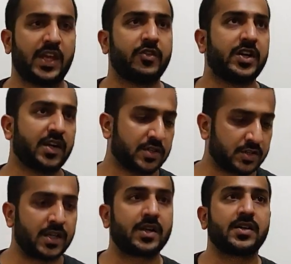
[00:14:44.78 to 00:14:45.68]
even near
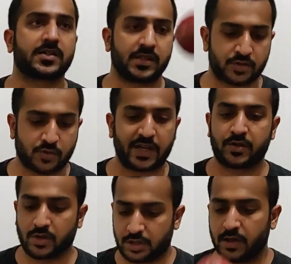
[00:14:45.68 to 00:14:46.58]
the stickers, it's
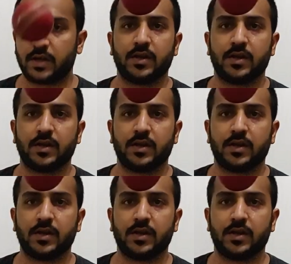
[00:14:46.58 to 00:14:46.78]
quite good.